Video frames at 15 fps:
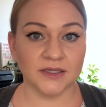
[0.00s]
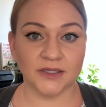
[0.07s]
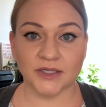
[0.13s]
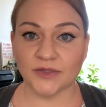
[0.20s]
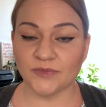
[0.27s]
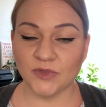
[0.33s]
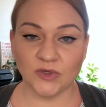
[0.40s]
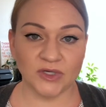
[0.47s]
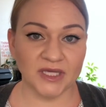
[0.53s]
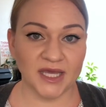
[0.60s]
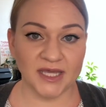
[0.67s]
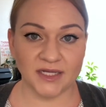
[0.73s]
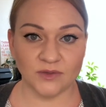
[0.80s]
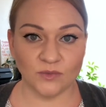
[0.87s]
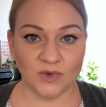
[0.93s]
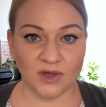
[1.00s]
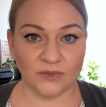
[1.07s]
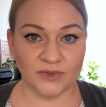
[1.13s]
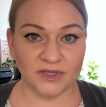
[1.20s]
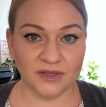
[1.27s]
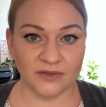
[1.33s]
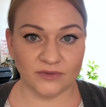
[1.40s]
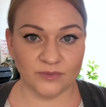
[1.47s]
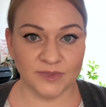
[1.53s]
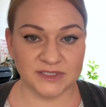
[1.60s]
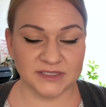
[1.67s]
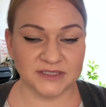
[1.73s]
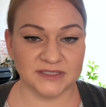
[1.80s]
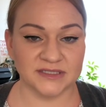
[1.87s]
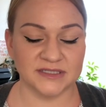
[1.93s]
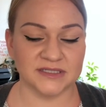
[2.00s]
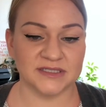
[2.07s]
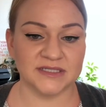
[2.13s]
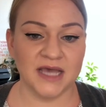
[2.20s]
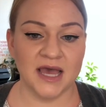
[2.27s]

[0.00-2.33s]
communicating well with other businesses,